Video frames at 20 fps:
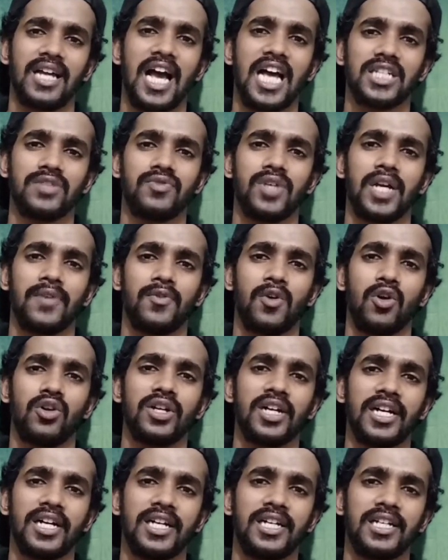As we have
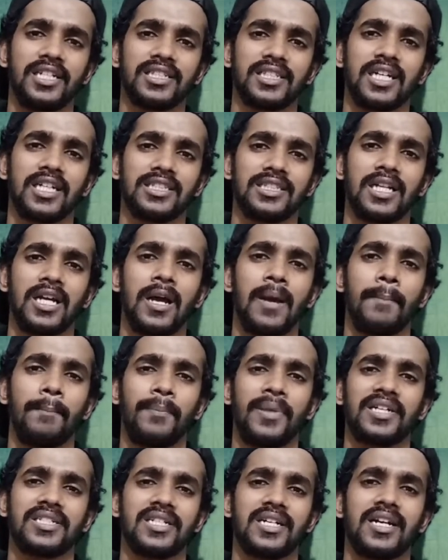already discussed,
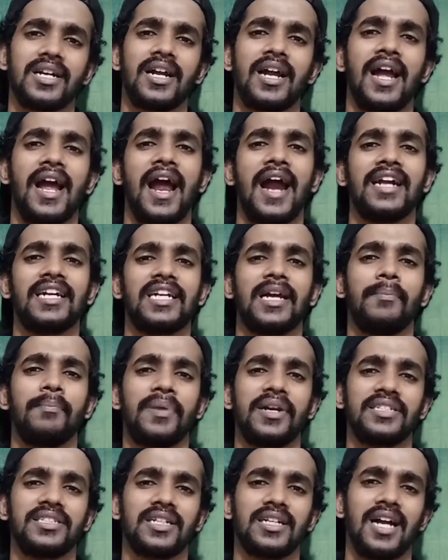pressure and
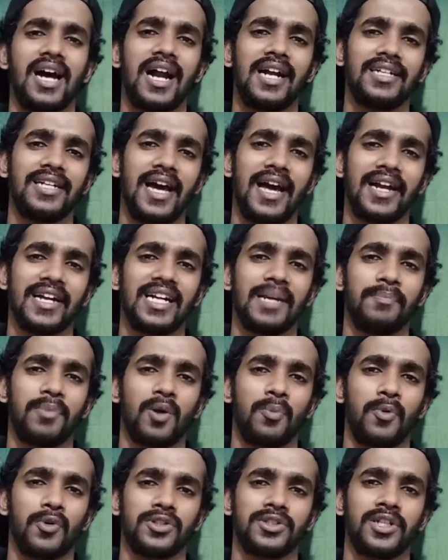temperature are directly
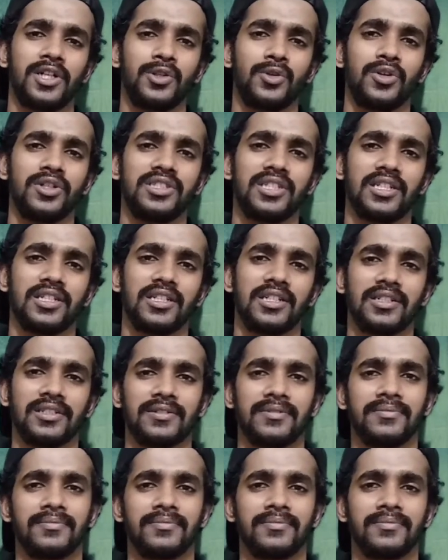proportional to each other.